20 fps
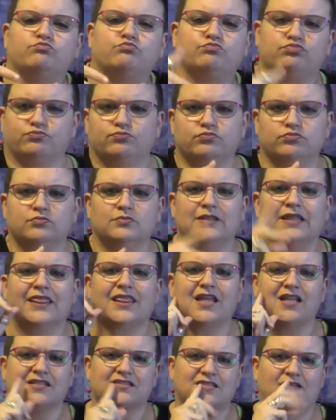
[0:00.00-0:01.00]
will
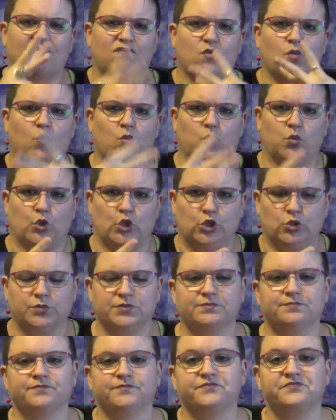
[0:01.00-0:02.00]
also show
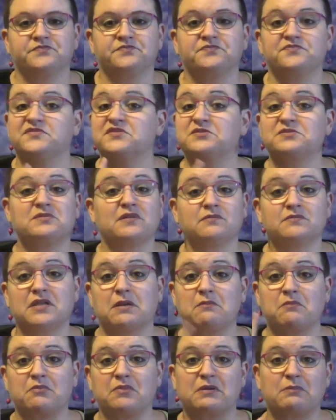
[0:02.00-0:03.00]
how tightly
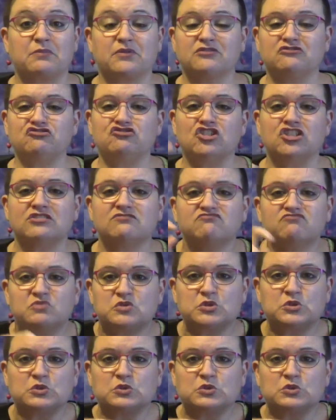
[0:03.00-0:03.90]
knit you are with them.